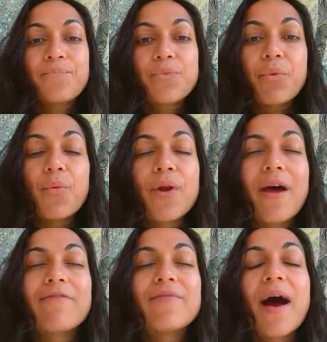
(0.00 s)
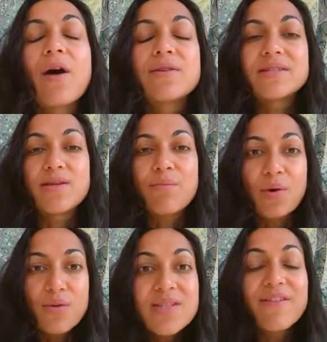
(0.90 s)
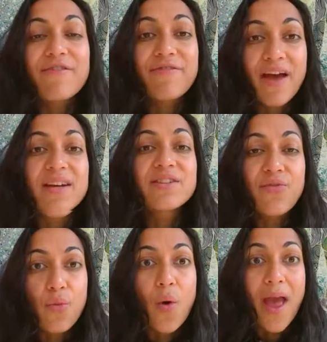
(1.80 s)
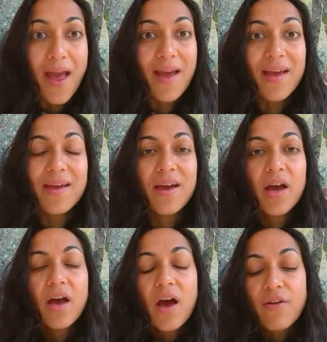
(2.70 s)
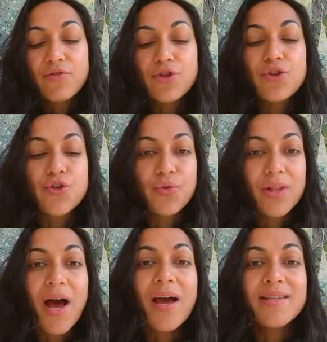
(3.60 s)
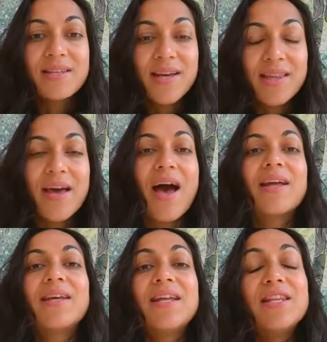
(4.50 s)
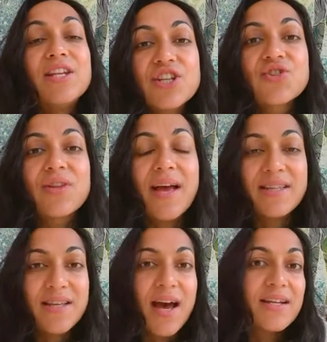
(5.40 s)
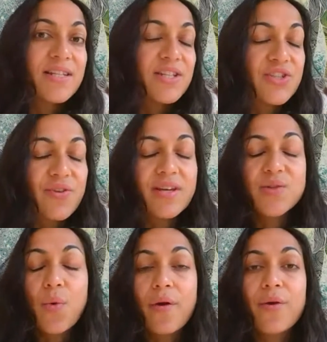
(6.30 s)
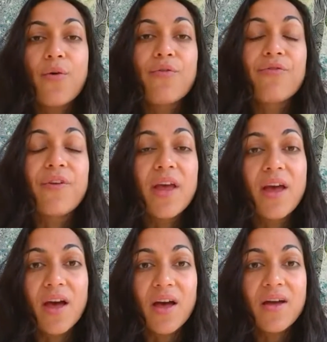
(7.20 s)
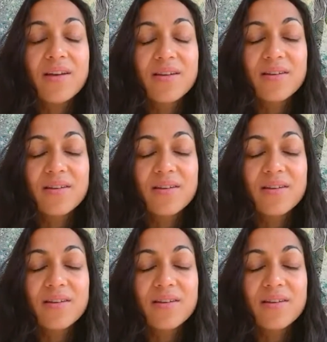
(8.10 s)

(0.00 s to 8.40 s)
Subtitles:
But what I found is the most effective way of neutralizing that initial anxiety, stress, worry, or fear,